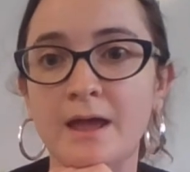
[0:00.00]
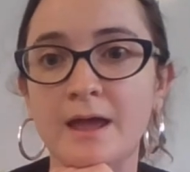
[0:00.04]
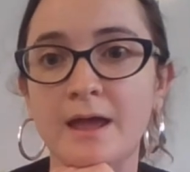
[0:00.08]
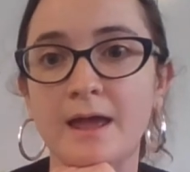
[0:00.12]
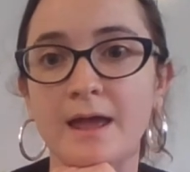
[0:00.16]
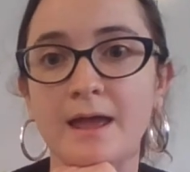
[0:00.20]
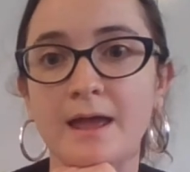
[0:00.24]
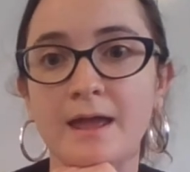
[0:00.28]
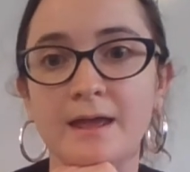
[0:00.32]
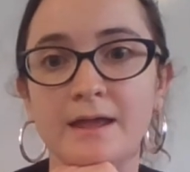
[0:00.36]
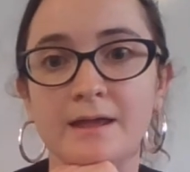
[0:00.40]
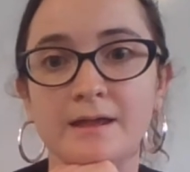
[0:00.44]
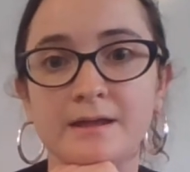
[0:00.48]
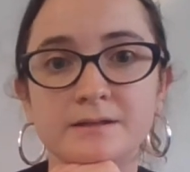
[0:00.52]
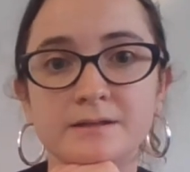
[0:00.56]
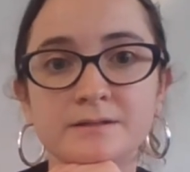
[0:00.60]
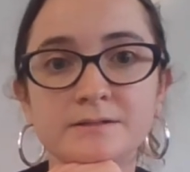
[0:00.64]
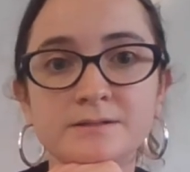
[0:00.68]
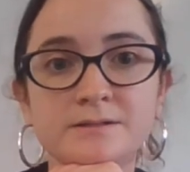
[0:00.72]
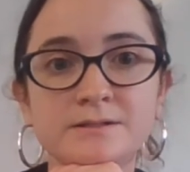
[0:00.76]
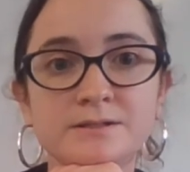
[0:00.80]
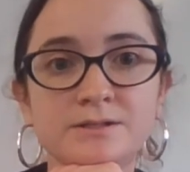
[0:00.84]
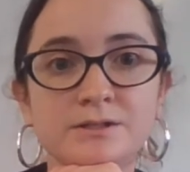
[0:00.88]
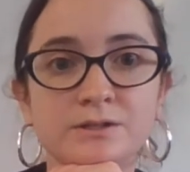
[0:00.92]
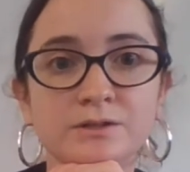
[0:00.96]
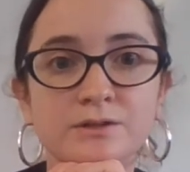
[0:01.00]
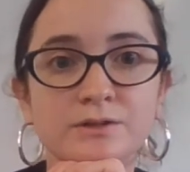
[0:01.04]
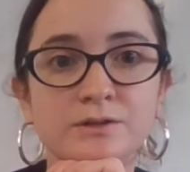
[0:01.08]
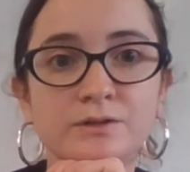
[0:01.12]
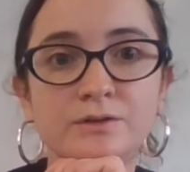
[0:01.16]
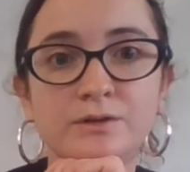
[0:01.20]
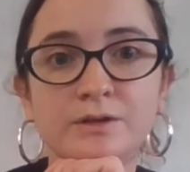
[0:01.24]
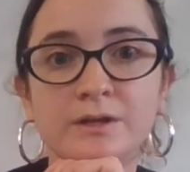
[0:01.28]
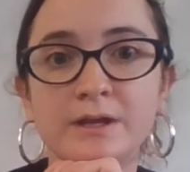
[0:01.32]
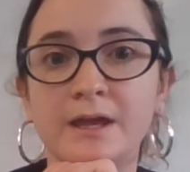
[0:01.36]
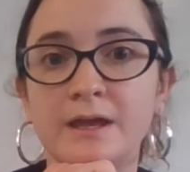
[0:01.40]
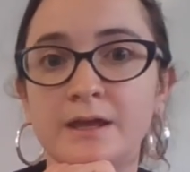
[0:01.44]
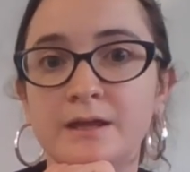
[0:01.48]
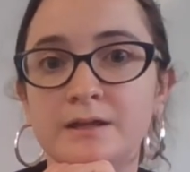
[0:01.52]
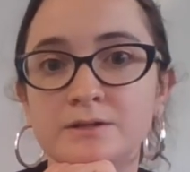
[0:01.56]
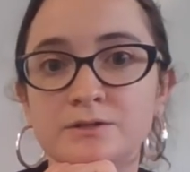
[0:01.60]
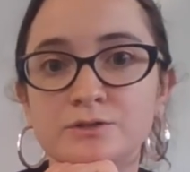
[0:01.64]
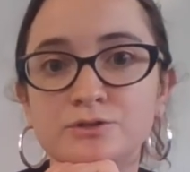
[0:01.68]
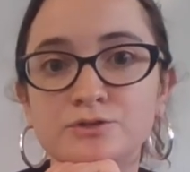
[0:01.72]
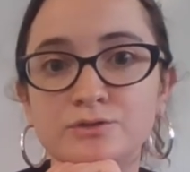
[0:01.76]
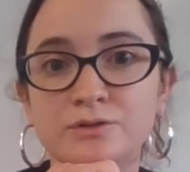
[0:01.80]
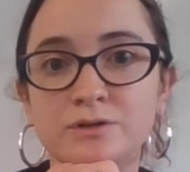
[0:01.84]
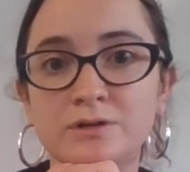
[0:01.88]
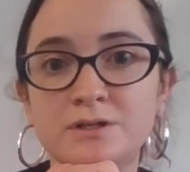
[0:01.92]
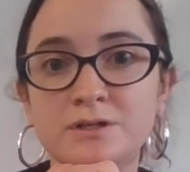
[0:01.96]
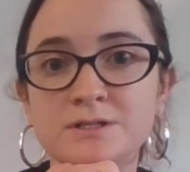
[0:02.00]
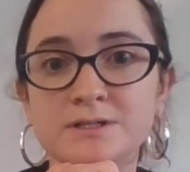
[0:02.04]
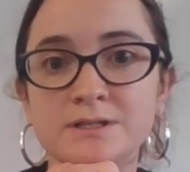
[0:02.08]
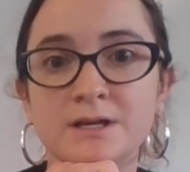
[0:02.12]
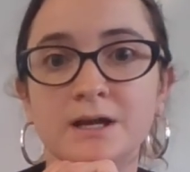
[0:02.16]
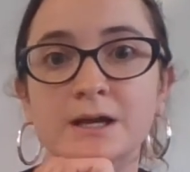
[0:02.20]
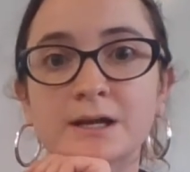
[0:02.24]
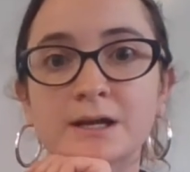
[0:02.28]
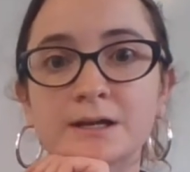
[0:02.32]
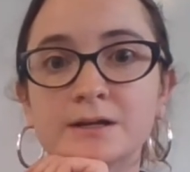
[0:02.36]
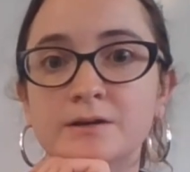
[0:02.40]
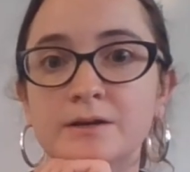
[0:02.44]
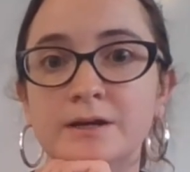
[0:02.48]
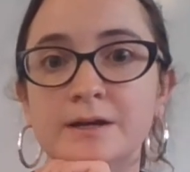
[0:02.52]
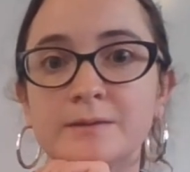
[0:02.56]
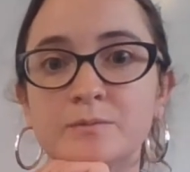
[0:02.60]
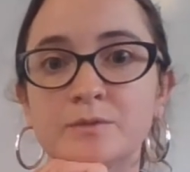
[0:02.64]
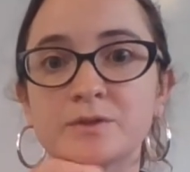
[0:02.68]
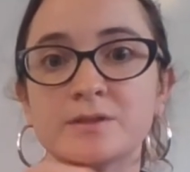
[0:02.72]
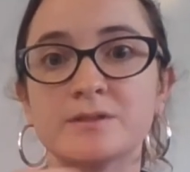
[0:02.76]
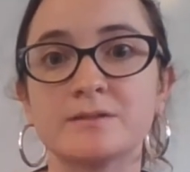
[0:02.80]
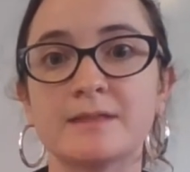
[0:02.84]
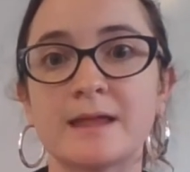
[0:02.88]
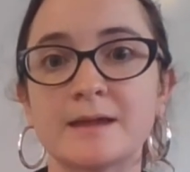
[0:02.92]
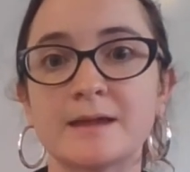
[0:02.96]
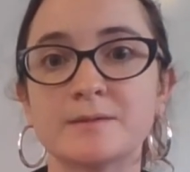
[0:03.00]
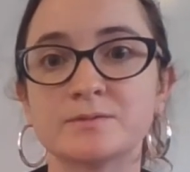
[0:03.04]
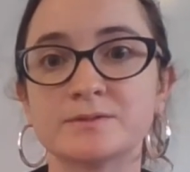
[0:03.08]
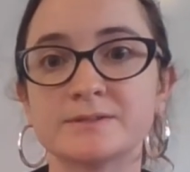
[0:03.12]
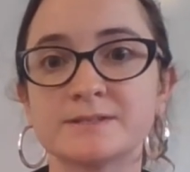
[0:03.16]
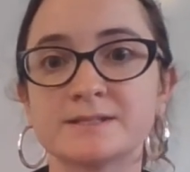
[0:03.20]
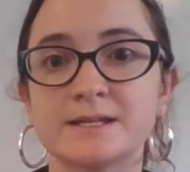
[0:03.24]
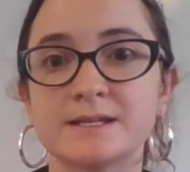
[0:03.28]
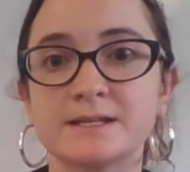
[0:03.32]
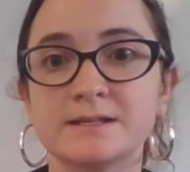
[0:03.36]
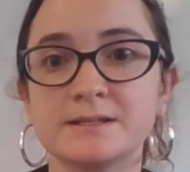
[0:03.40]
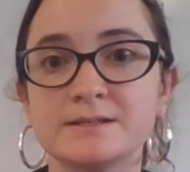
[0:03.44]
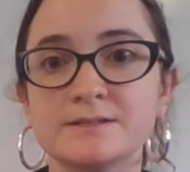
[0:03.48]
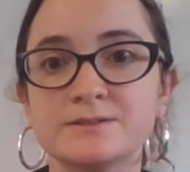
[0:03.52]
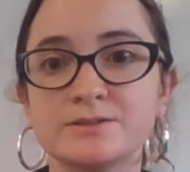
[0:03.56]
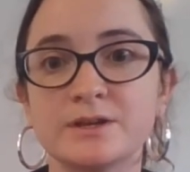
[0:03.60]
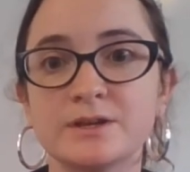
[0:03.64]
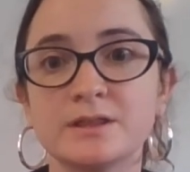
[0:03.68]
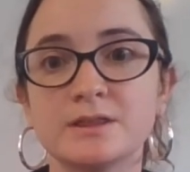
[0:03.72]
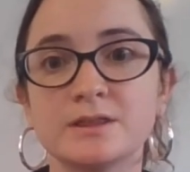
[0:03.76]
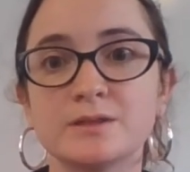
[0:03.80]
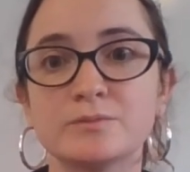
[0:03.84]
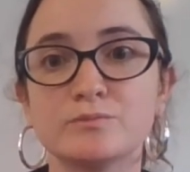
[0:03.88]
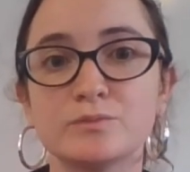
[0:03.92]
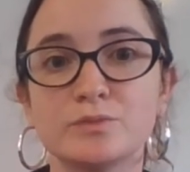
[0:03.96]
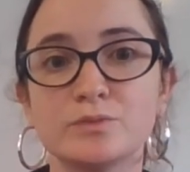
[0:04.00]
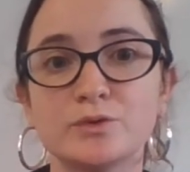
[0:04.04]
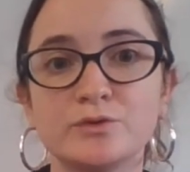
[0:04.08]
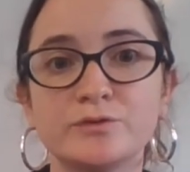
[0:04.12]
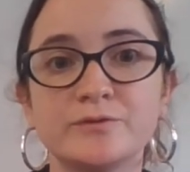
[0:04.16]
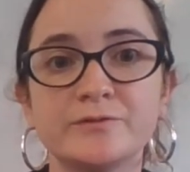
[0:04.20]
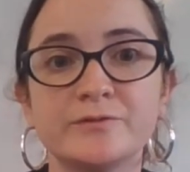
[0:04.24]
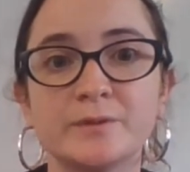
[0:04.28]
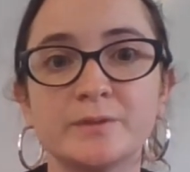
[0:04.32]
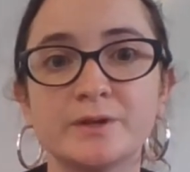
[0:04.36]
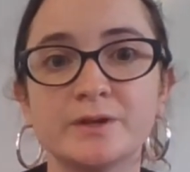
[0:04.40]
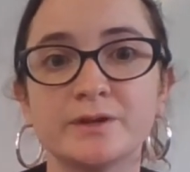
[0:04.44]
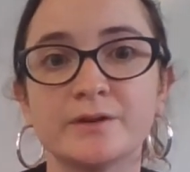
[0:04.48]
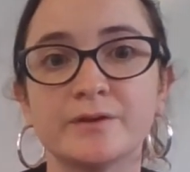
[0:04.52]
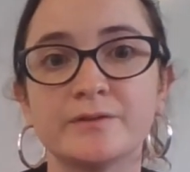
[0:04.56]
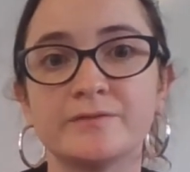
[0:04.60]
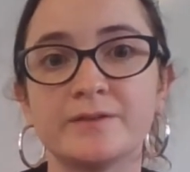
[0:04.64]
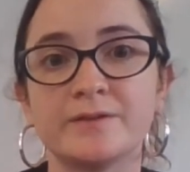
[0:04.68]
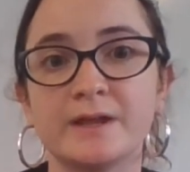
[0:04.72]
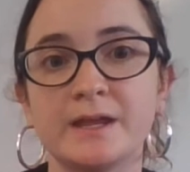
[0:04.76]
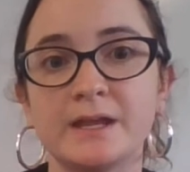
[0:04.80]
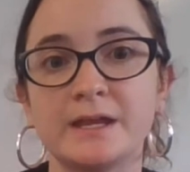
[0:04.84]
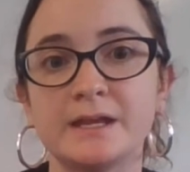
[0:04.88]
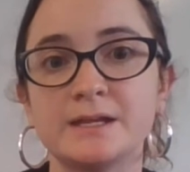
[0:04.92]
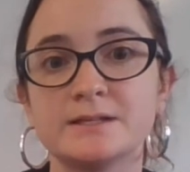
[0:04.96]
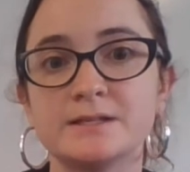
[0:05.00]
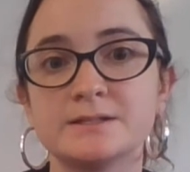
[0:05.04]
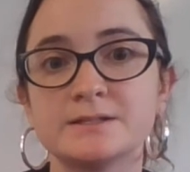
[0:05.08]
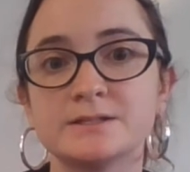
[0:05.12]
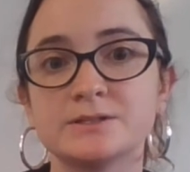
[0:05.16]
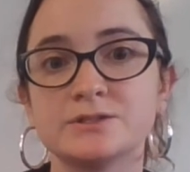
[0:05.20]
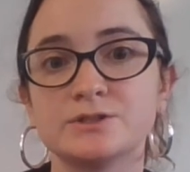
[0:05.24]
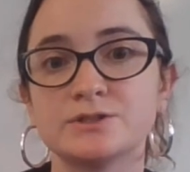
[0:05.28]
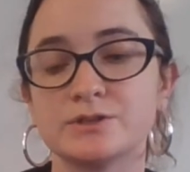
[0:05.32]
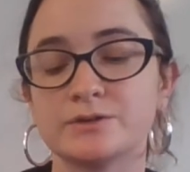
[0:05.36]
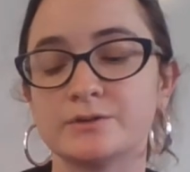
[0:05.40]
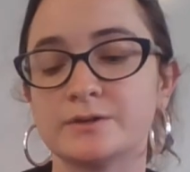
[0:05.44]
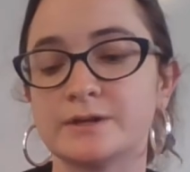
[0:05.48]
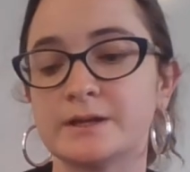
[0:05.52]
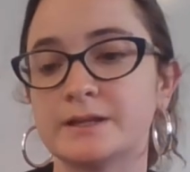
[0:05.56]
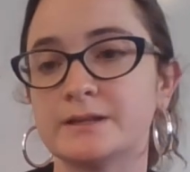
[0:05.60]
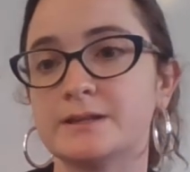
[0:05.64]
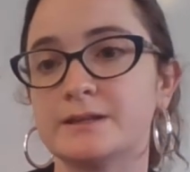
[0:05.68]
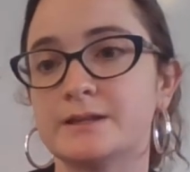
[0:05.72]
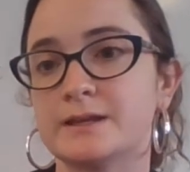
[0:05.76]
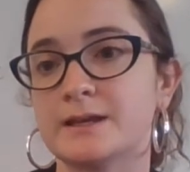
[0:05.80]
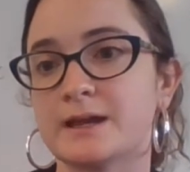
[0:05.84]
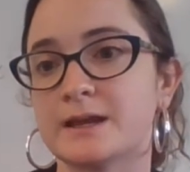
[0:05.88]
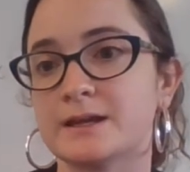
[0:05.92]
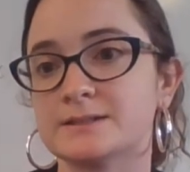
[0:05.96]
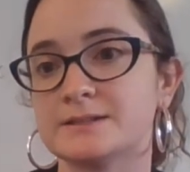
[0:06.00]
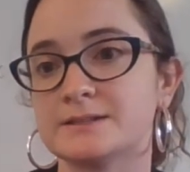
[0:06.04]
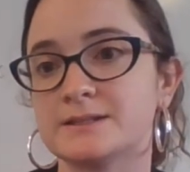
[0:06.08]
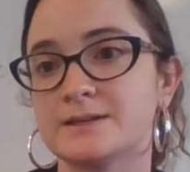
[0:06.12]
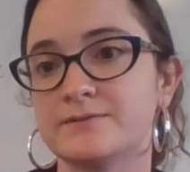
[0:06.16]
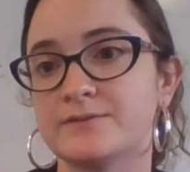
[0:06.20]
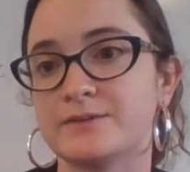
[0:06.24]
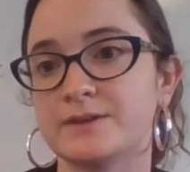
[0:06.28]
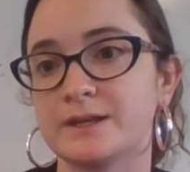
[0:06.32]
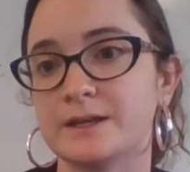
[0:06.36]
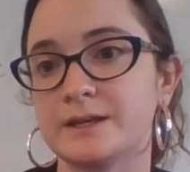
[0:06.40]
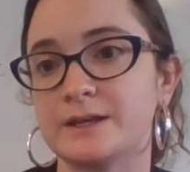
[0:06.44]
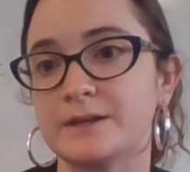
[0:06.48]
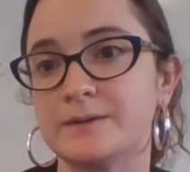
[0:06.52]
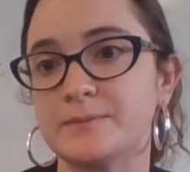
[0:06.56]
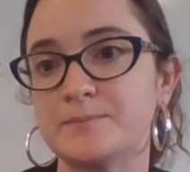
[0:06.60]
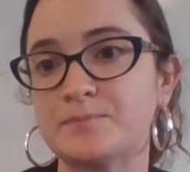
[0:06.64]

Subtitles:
and you can draw a diagram with labels to illustrate the movement of heat during the activity.